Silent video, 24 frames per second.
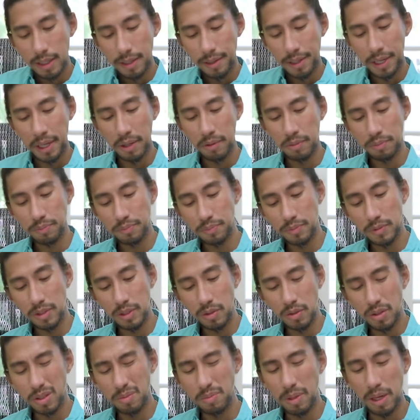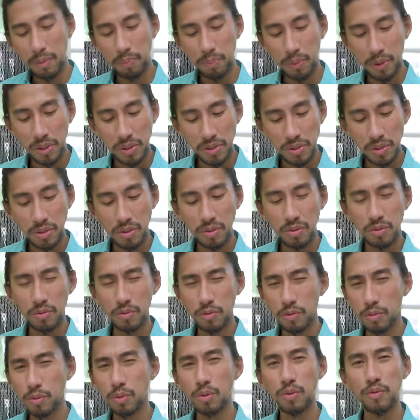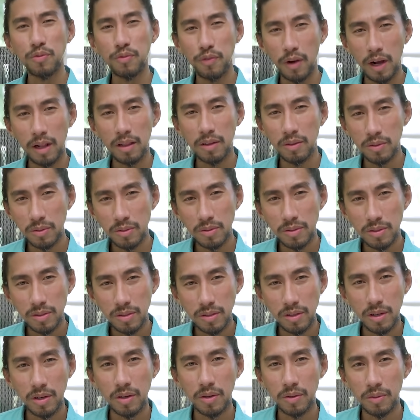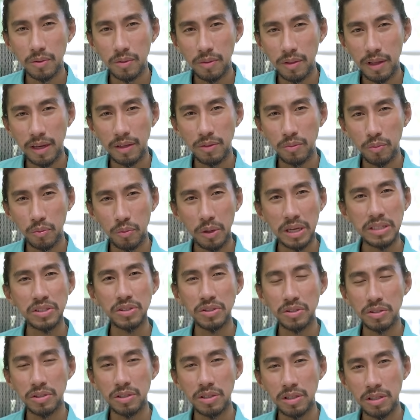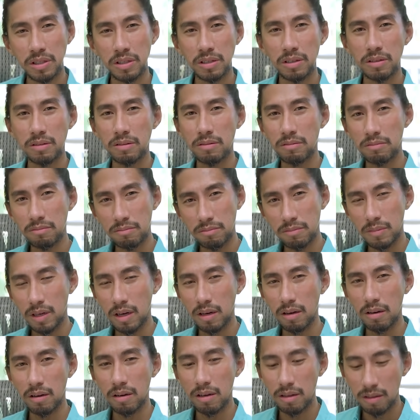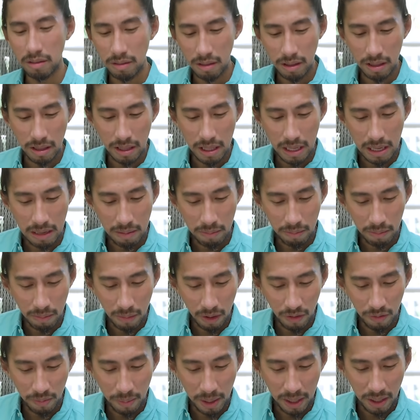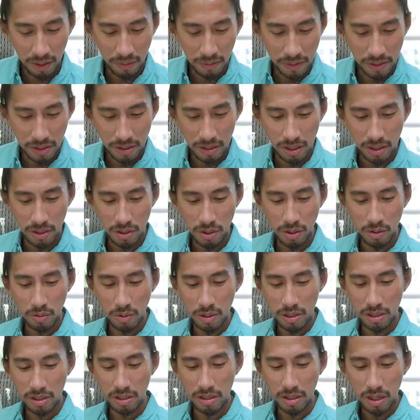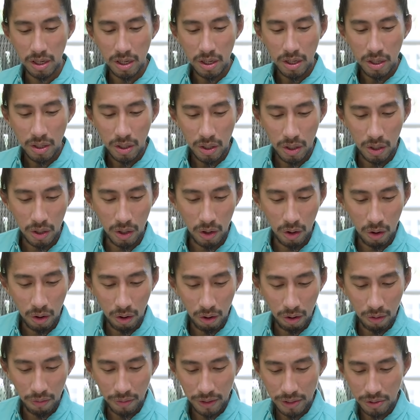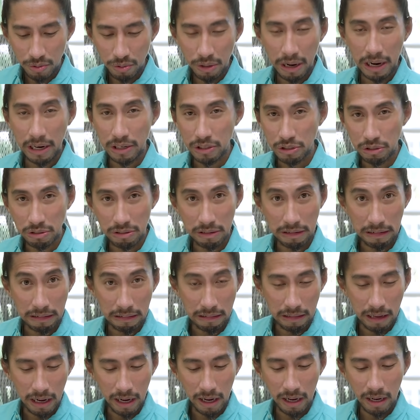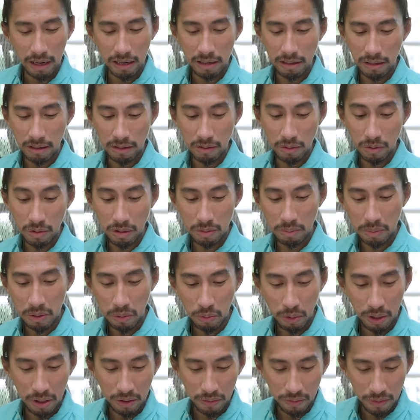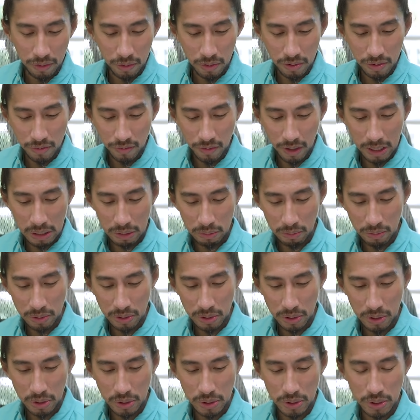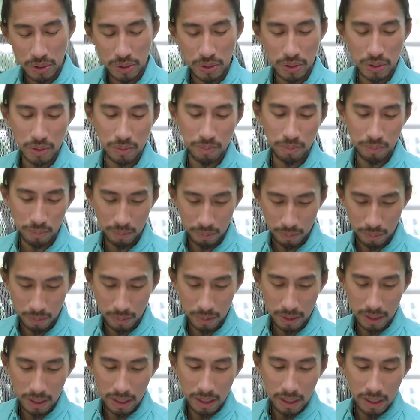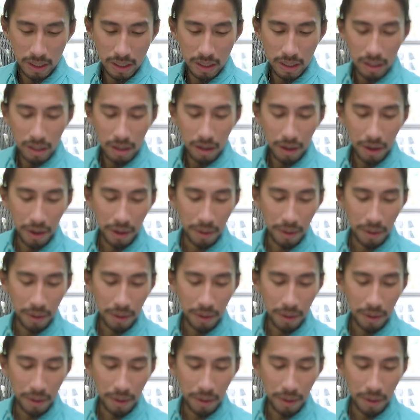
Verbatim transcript: Now, you could be a person who, who follows, you know, that Western okay, theme of manifestation, which is law of attraction like that. You know, you could be one of those followers. Mm-hmm.